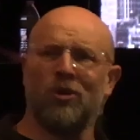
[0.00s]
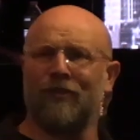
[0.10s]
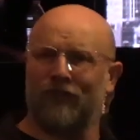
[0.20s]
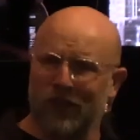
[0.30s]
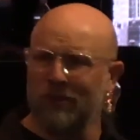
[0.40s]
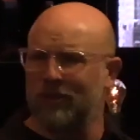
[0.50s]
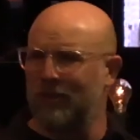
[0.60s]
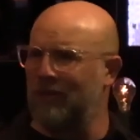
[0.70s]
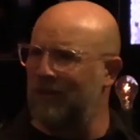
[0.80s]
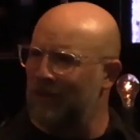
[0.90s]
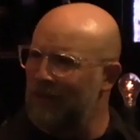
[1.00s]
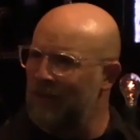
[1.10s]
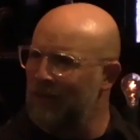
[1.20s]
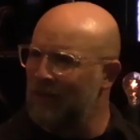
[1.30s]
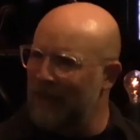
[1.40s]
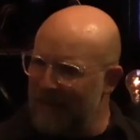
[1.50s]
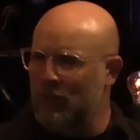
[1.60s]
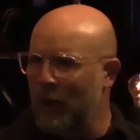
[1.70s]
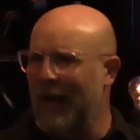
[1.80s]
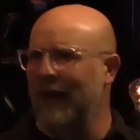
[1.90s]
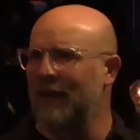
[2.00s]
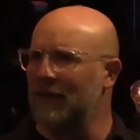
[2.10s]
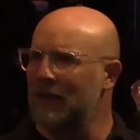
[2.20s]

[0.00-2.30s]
to a funeral. That's why.